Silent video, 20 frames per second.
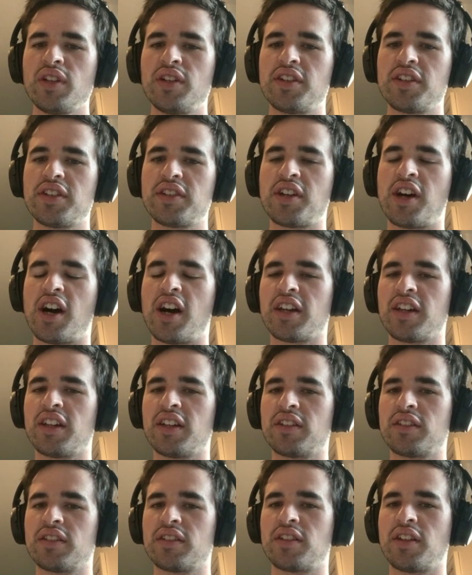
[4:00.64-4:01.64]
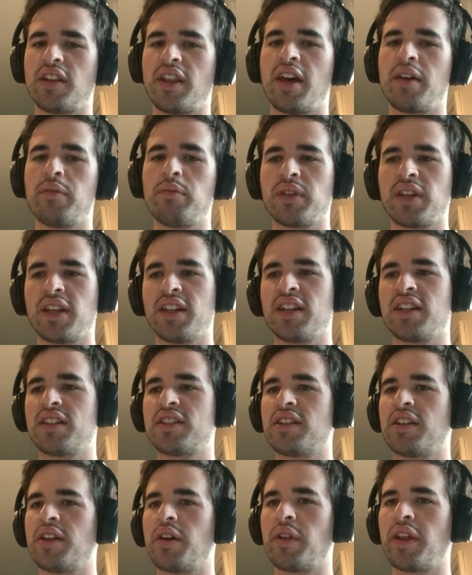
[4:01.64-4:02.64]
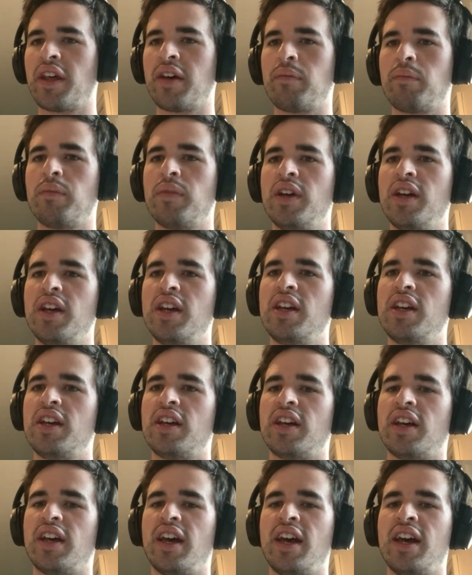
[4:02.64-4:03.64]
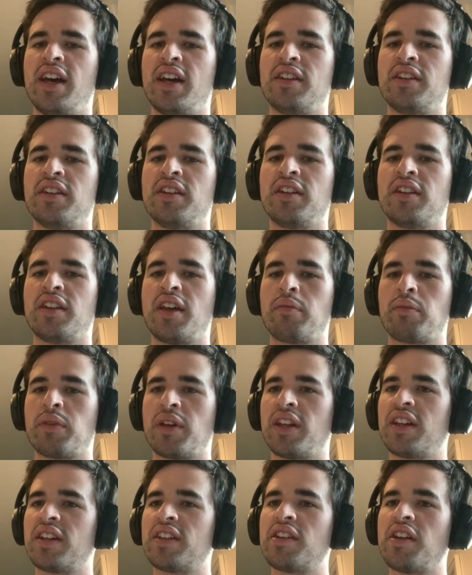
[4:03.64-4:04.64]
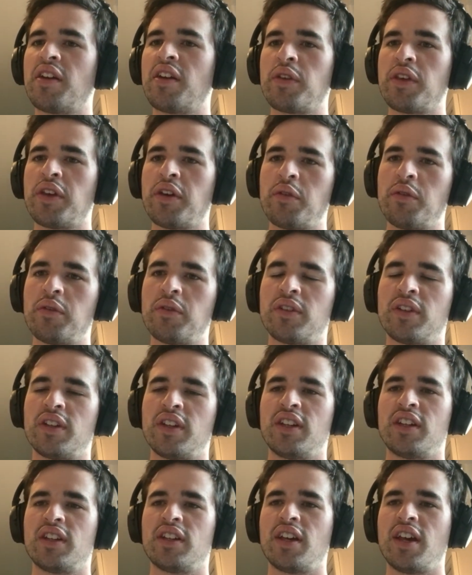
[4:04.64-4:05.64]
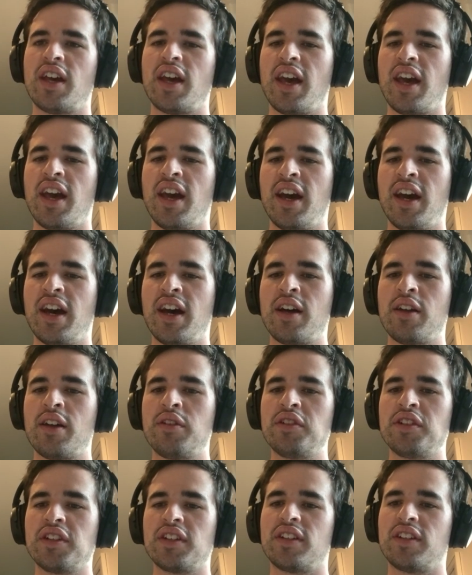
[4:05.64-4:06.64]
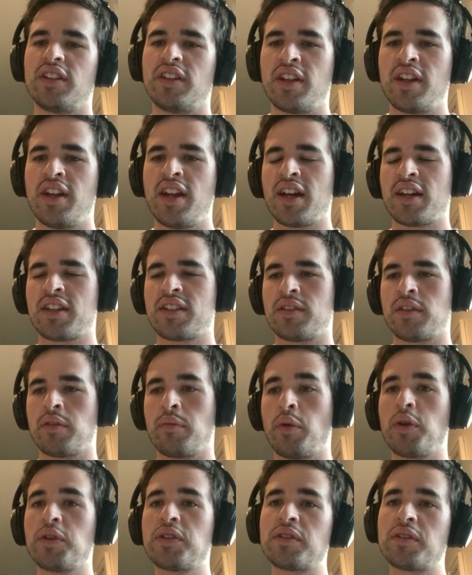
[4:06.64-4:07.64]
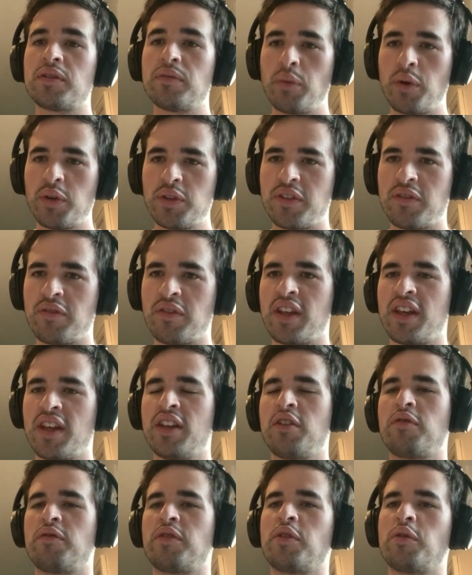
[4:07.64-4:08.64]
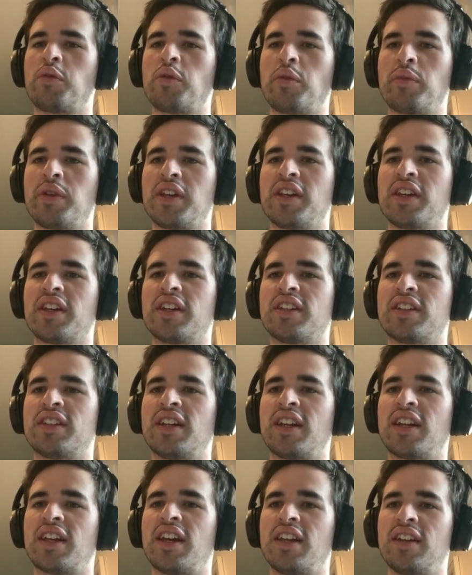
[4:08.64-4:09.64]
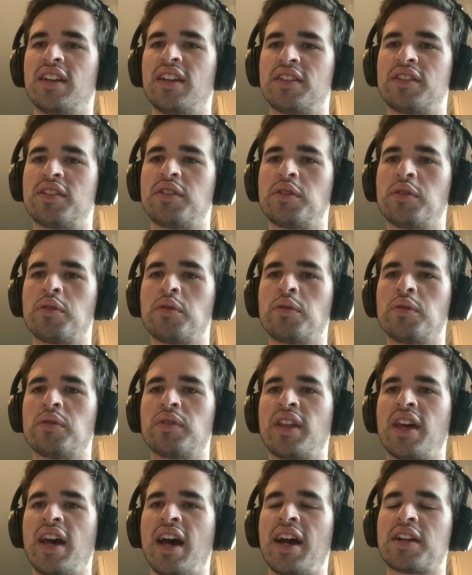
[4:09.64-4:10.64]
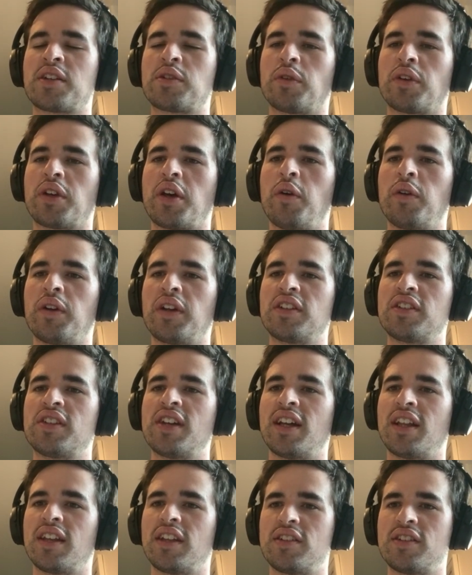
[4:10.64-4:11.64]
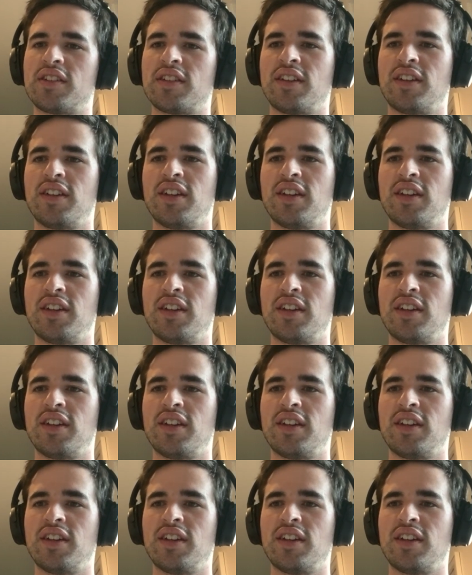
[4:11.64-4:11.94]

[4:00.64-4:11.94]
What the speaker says: just talking to them, getting to know them, and them getting to know you. And most of the interview will be dedicated to the actual coding challenge.